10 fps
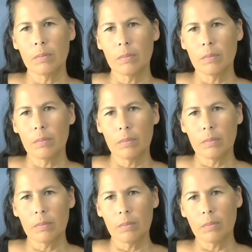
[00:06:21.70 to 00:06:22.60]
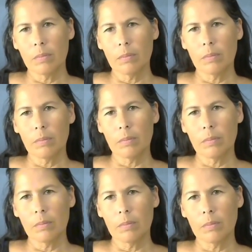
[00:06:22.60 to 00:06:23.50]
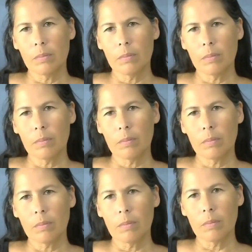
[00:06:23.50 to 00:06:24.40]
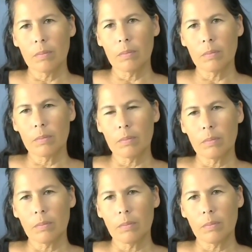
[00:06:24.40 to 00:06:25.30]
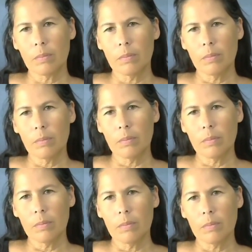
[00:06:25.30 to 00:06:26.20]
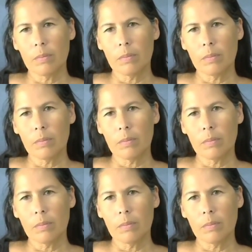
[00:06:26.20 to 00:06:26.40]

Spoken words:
(silent)